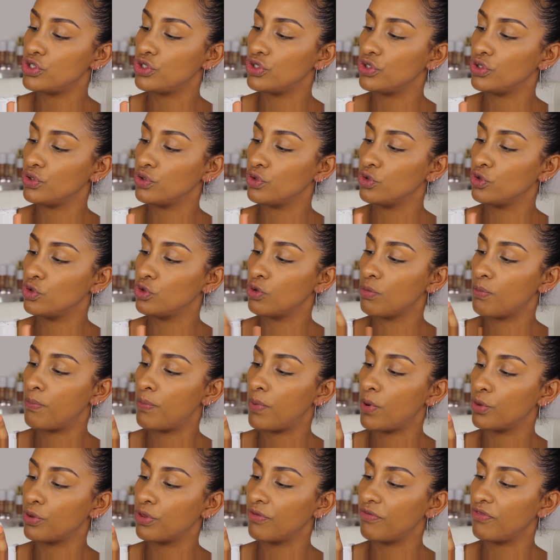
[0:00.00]
two
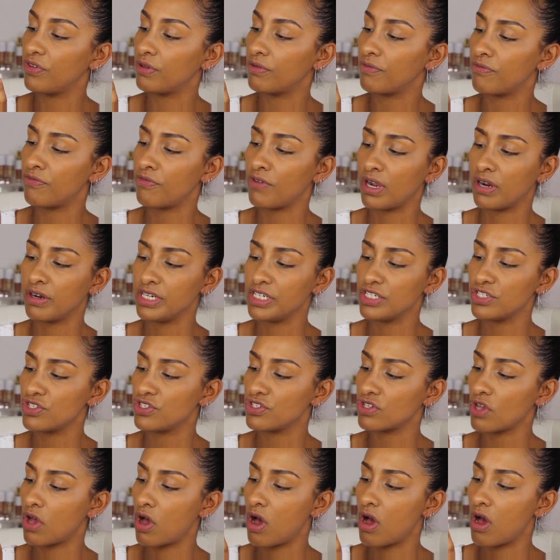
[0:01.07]
both feel very
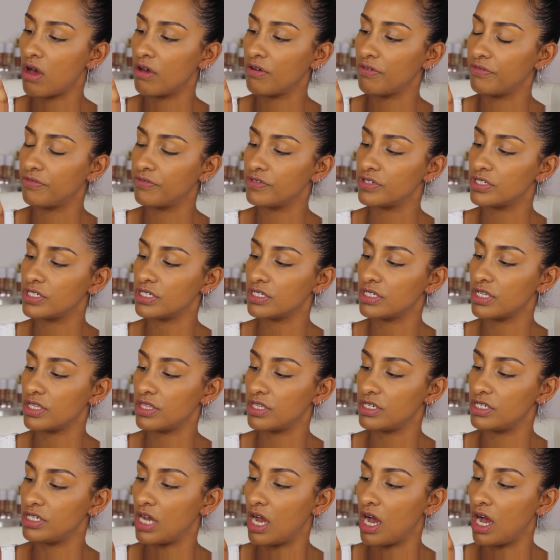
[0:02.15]
soft to
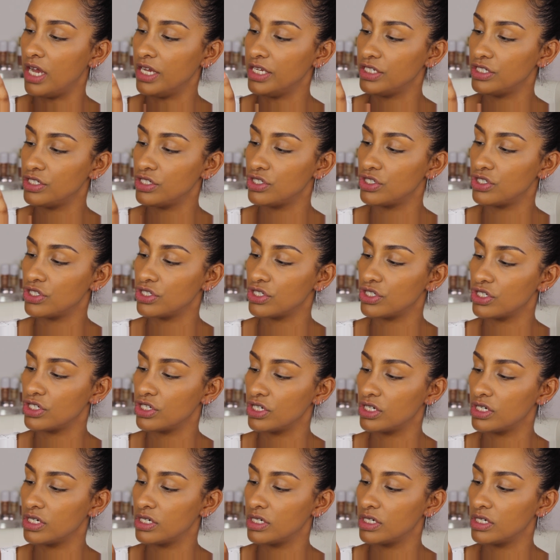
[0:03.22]
the touch